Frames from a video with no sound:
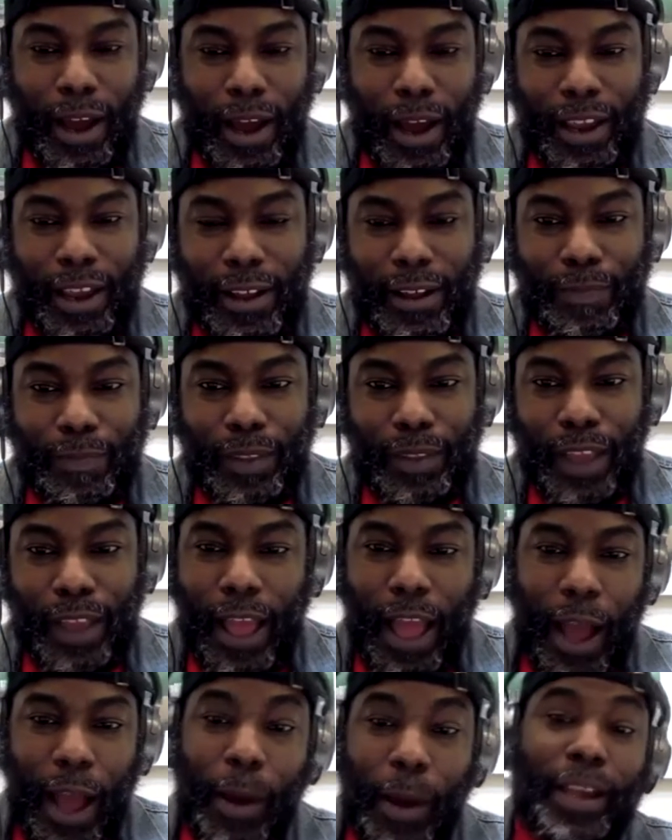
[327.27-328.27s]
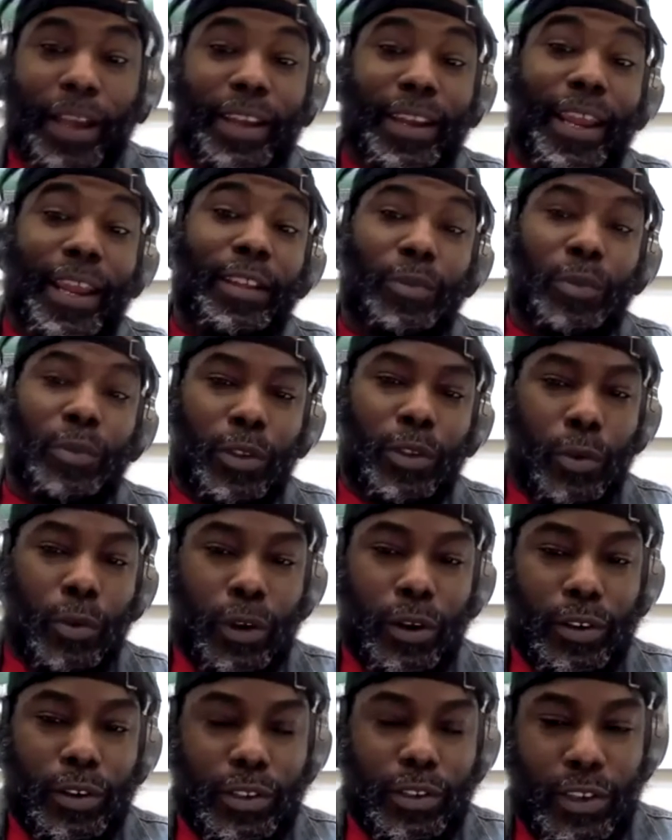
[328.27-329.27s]
uh, how I connect with
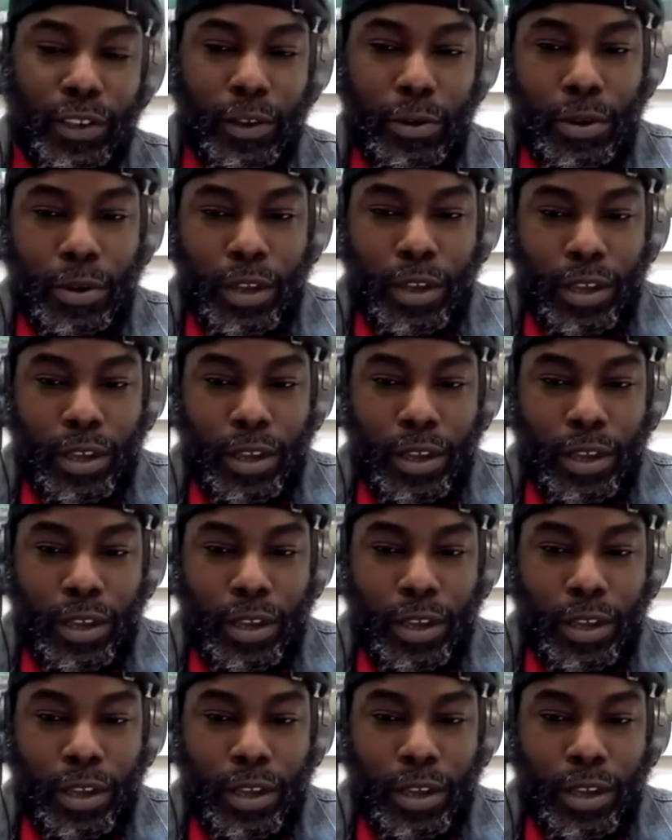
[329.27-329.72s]
the world. So